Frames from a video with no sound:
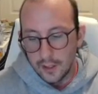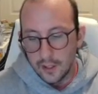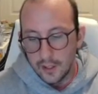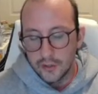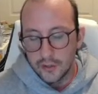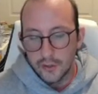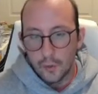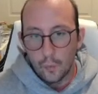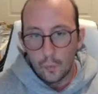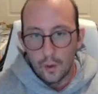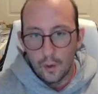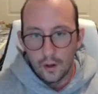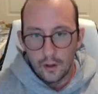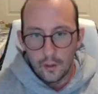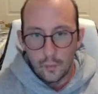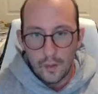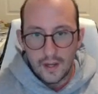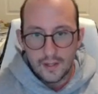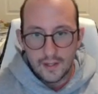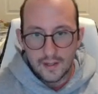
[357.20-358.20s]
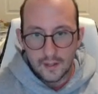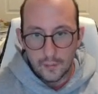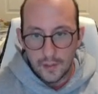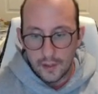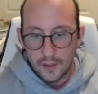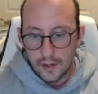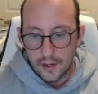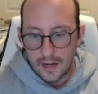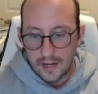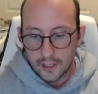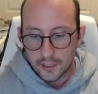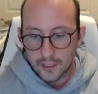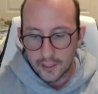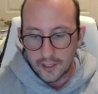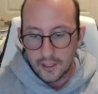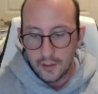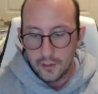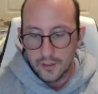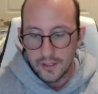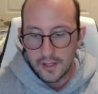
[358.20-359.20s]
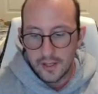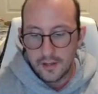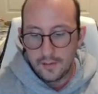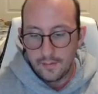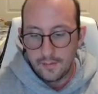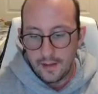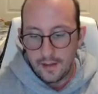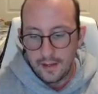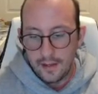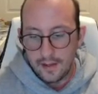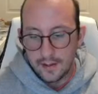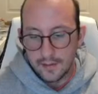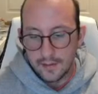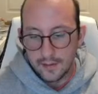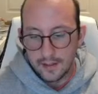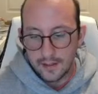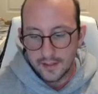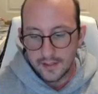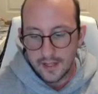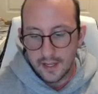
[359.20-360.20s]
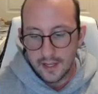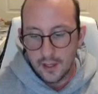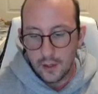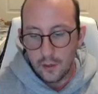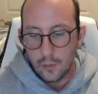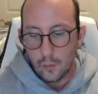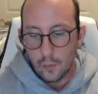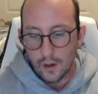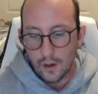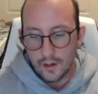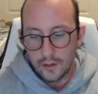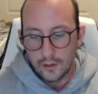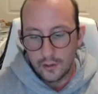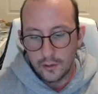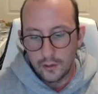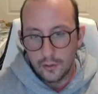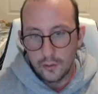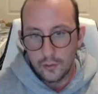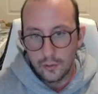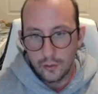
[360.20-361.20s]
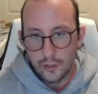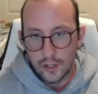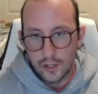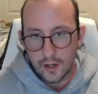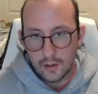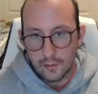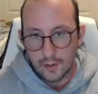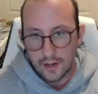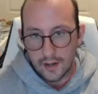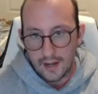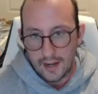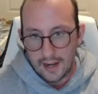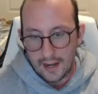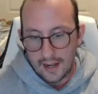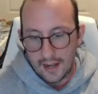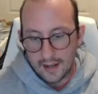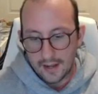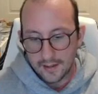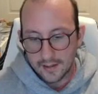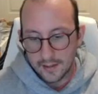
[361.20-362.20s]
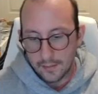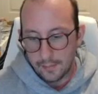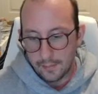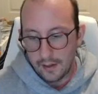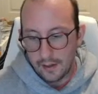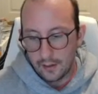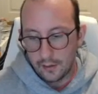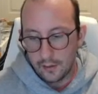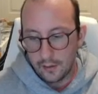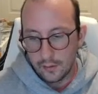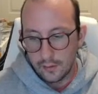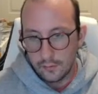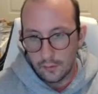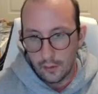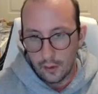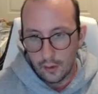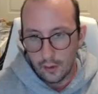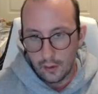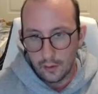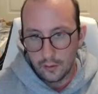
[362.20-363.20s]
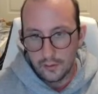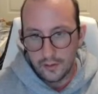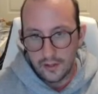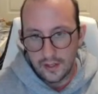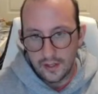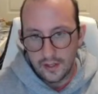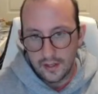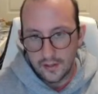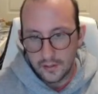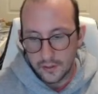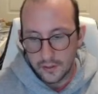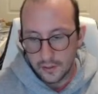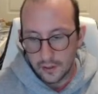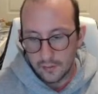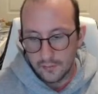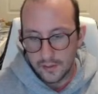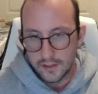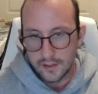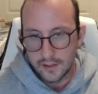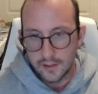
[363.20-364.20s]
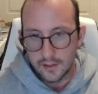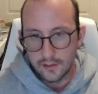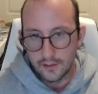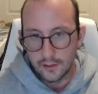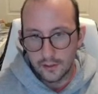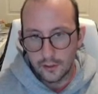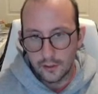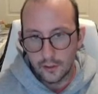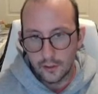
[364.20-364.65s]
So one of the ways that we could actually use it is, let's say you wanted to generate a X M L of all the services on your